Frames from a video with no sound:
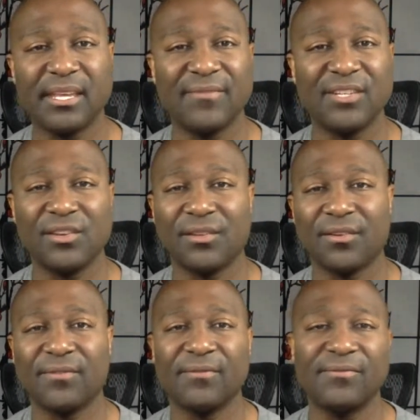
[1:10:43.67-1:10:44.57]
give each
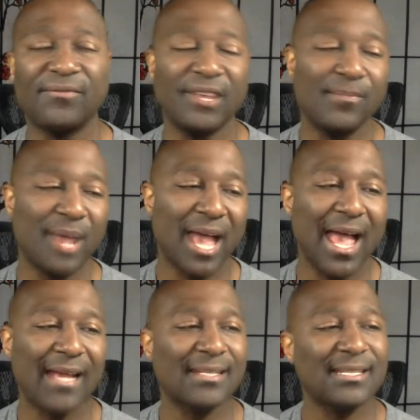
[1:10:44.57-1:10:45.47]
other
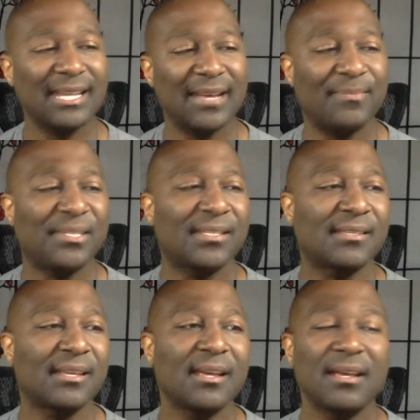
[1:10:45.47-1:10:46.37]
feedback, tips,